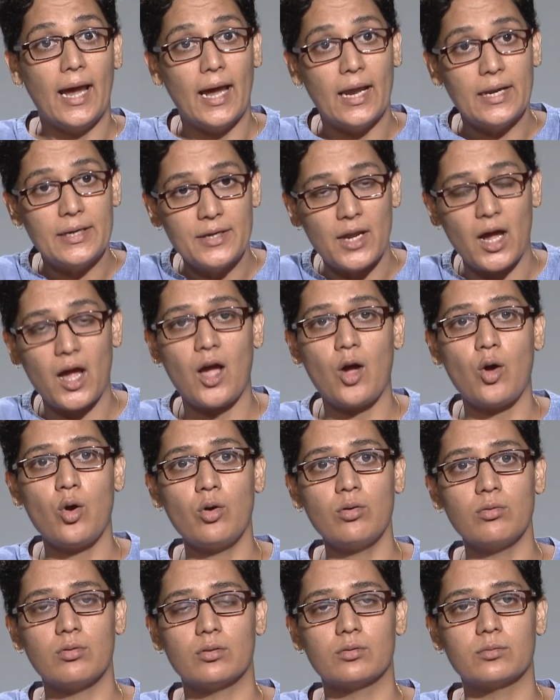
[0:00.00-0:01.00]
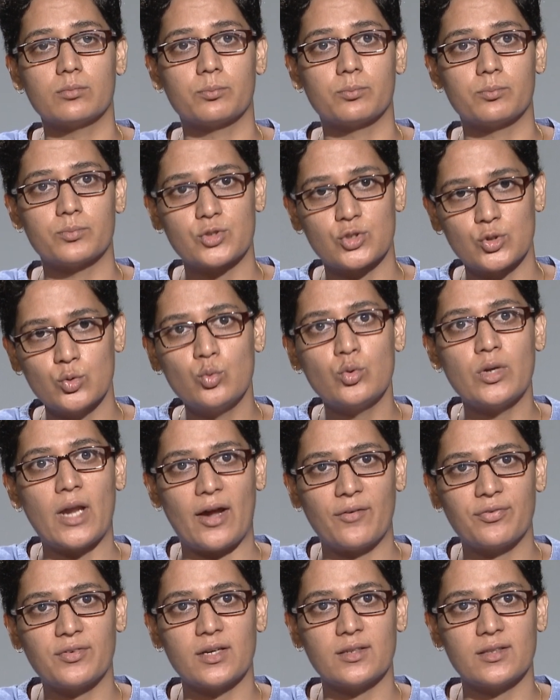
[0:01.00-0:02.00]
Now, soon
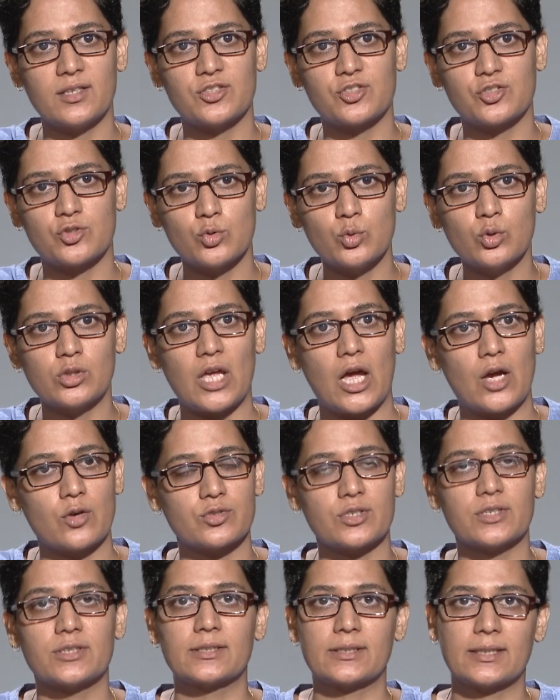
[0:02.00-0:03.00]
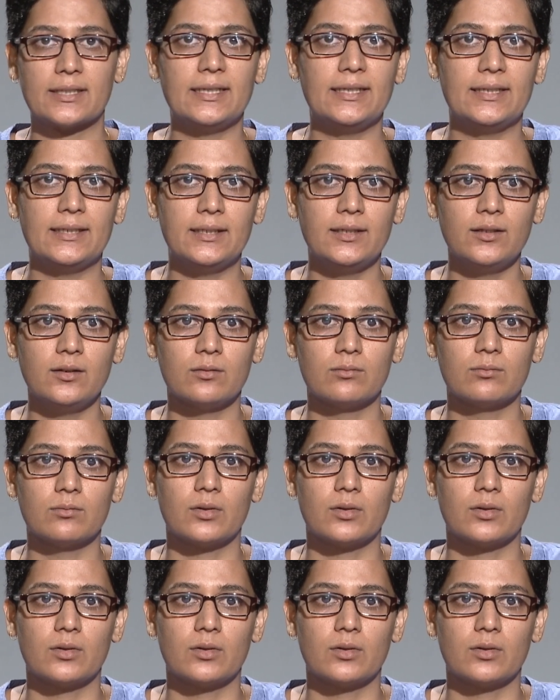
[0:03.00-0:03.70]
after this 2003,